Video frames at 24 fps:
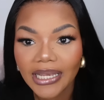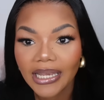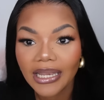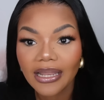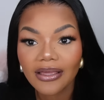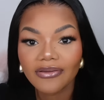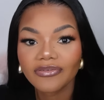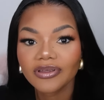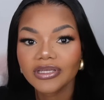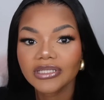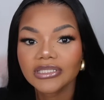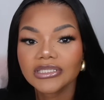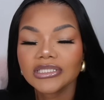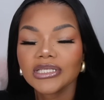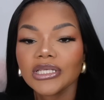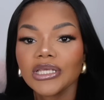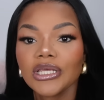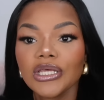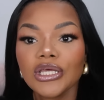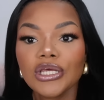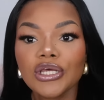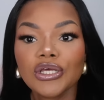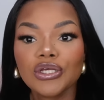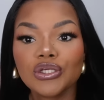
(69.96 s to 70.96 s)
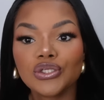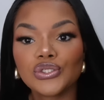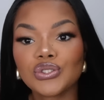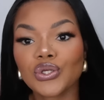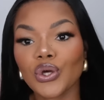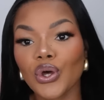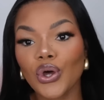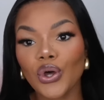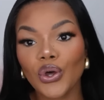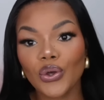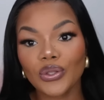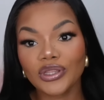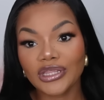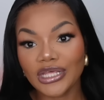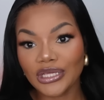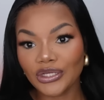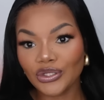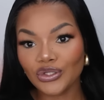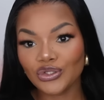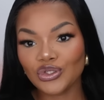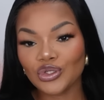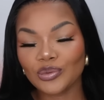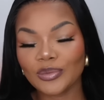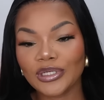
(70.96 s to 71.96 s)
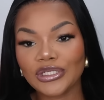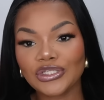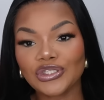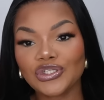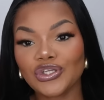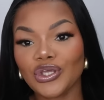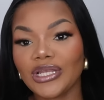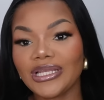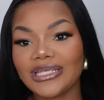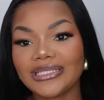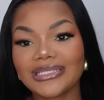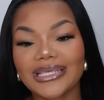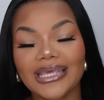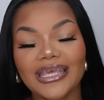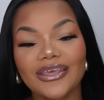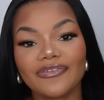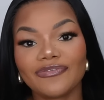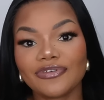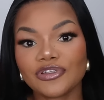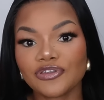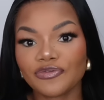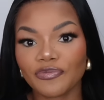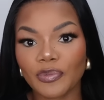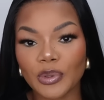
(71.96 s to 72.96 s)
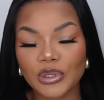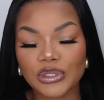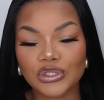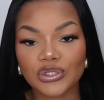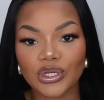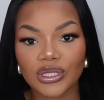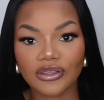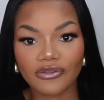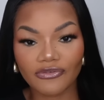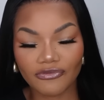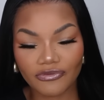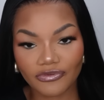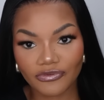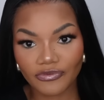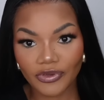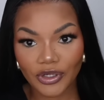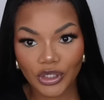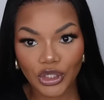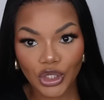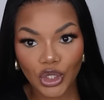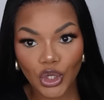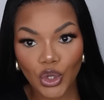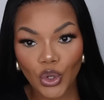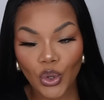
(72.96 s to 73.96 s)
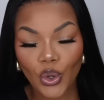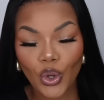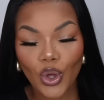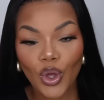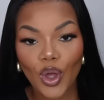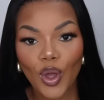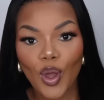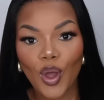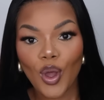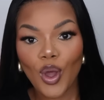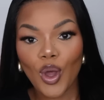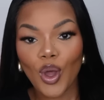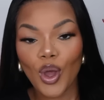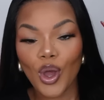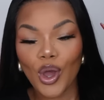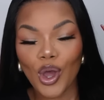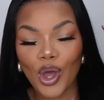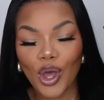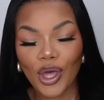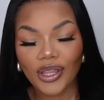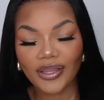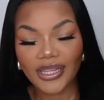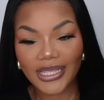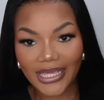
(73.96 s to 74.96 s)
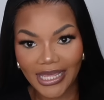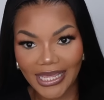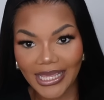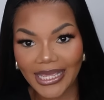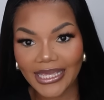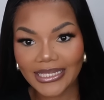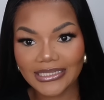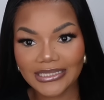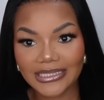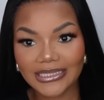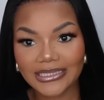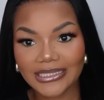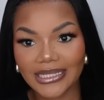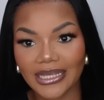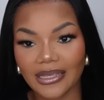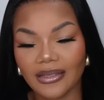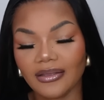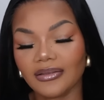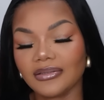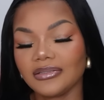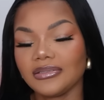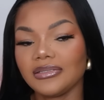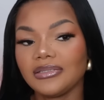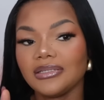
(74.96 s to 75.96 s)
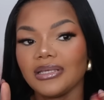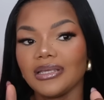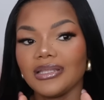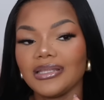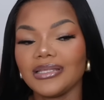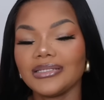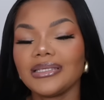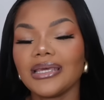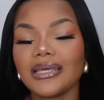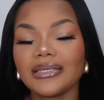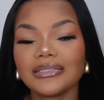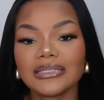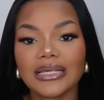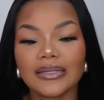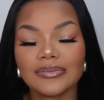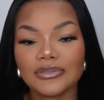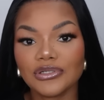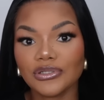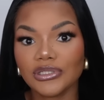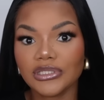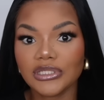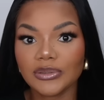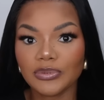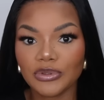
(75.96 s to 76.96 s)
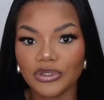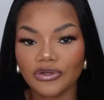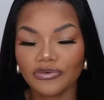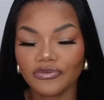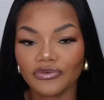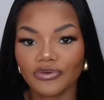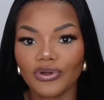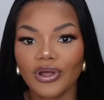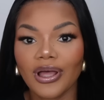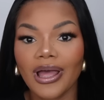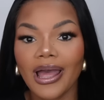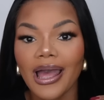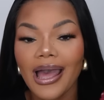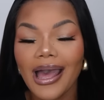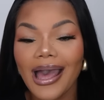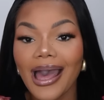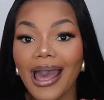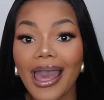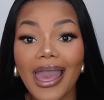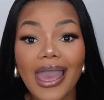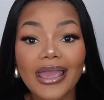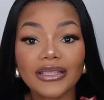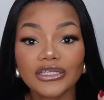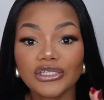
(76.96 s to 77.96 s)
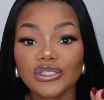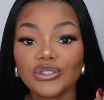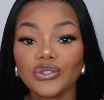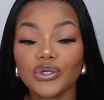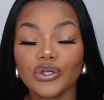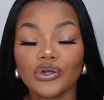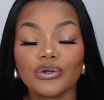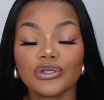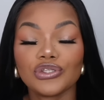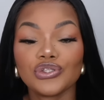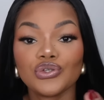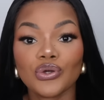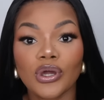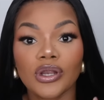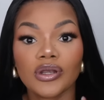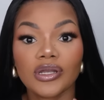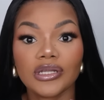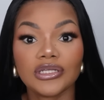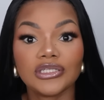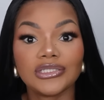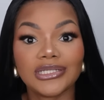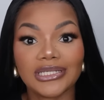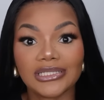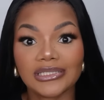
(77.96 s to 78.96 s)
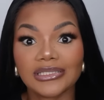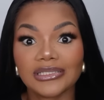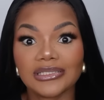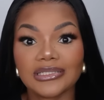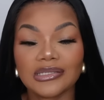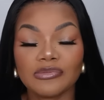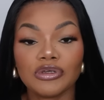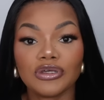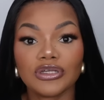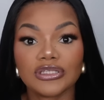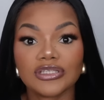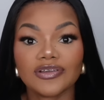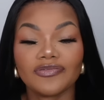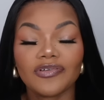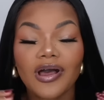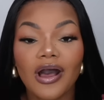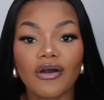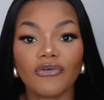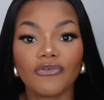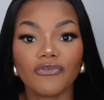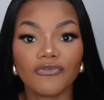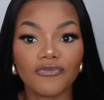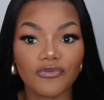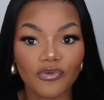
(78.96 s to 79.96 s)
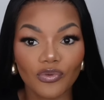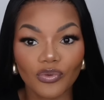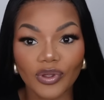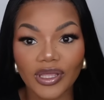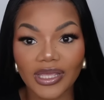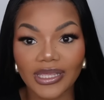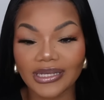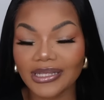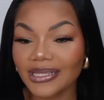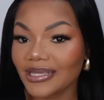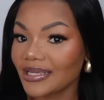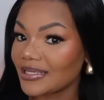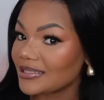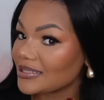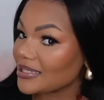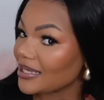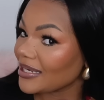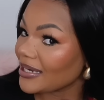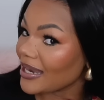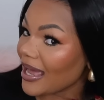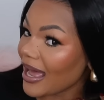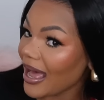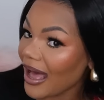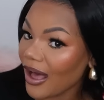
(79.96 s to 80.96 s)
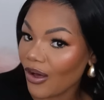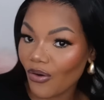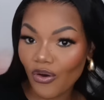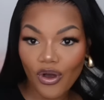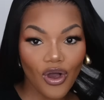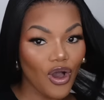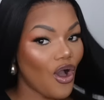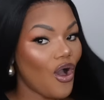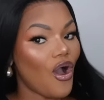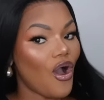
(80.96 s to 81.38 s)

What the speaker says: love it. So thank you so much to Yolissa Hair for sponsoring this video. The hair details, this hair is absolutely beautiful. I actually thought it was 200 density because of how full it is and how,